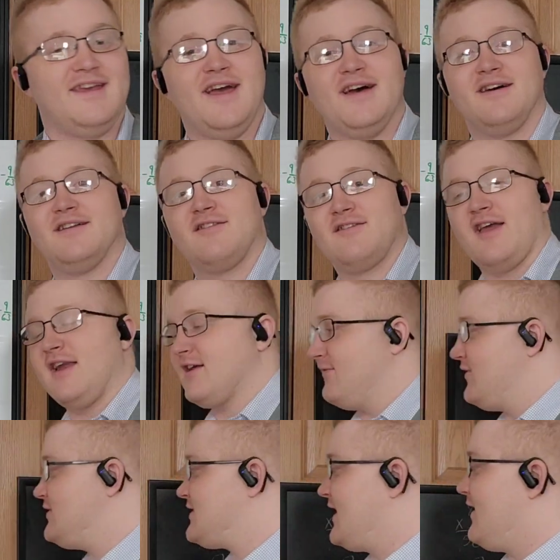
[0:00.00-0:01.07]
Yeah, it's kind of
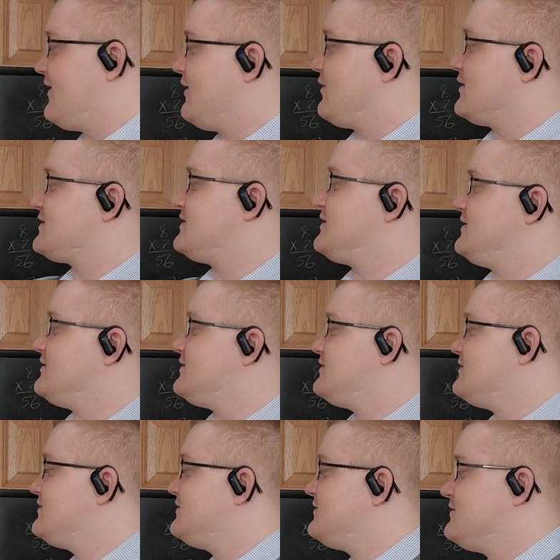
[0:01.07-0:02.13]
confusing how that works, isn't it?
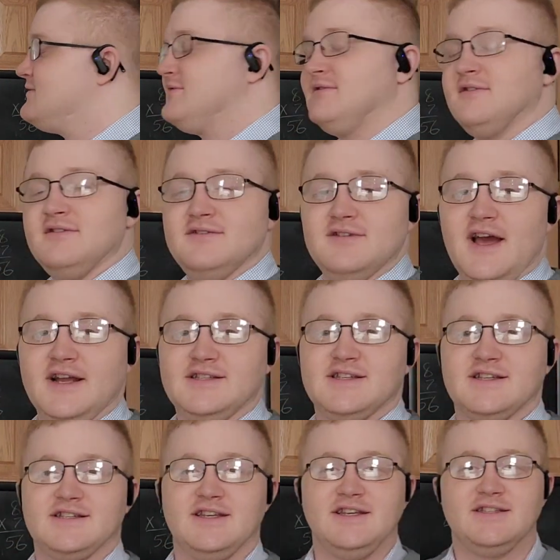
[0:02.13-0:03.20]

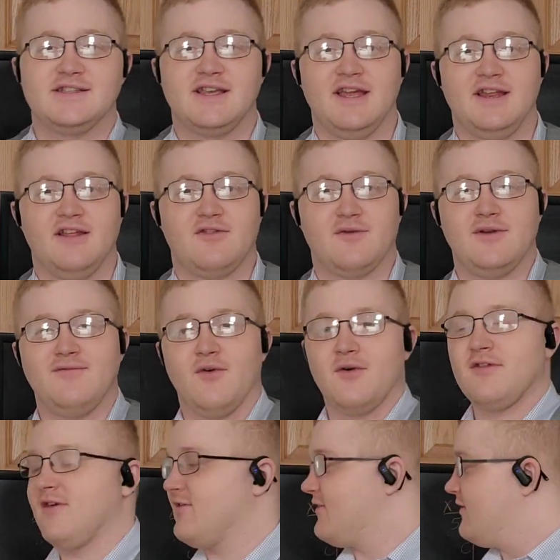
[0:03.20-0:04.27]
9/16 getting
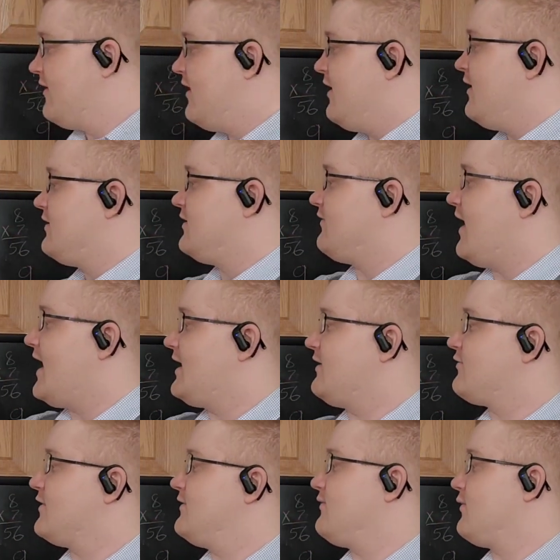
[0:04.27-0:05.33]
3/4
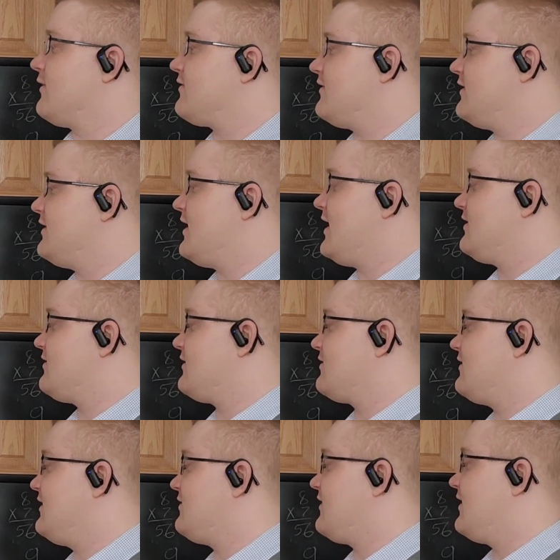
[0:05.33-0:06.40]
dividing 3/4 into
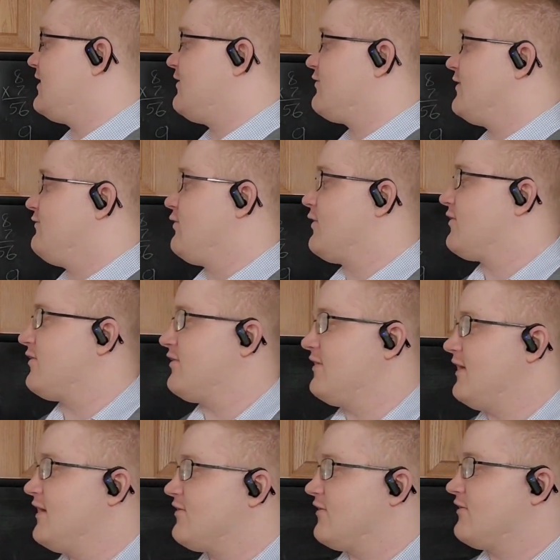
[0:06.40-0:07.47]
9/16 and getting 3/4 as
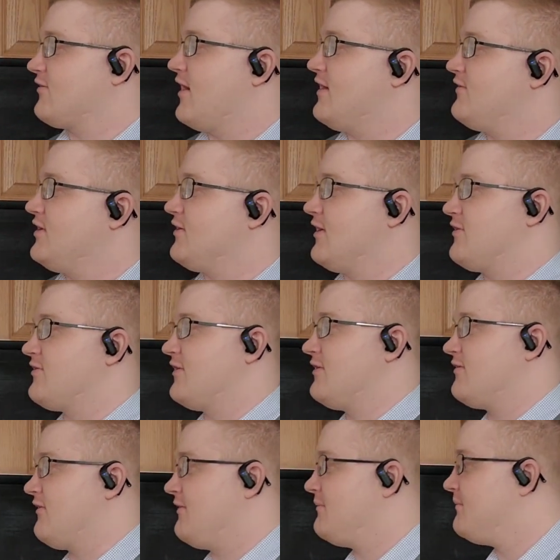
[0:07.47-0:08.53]
the answer is kind of interesting,
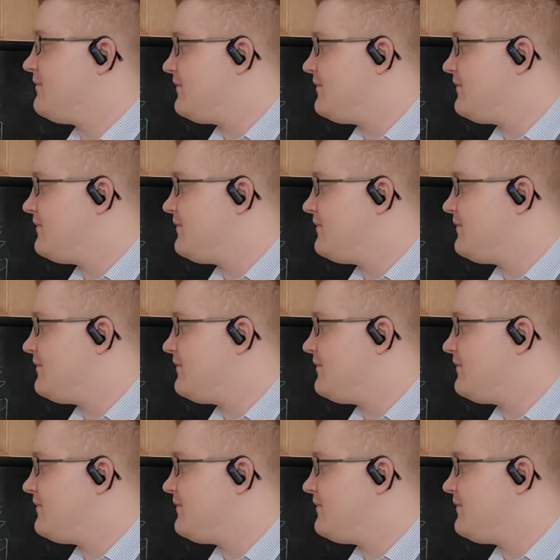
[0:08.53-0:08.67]
isn't it?